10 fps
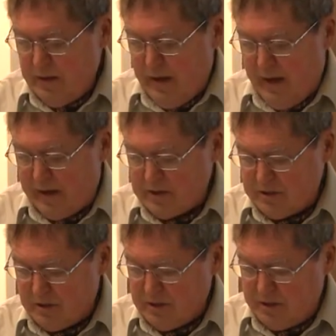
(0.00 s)

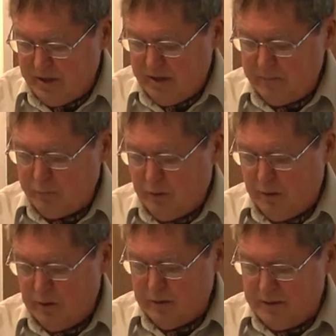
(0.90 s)
Acts 13,
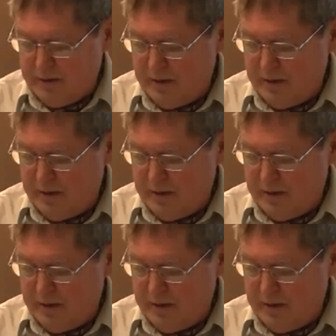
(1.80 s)
Paul in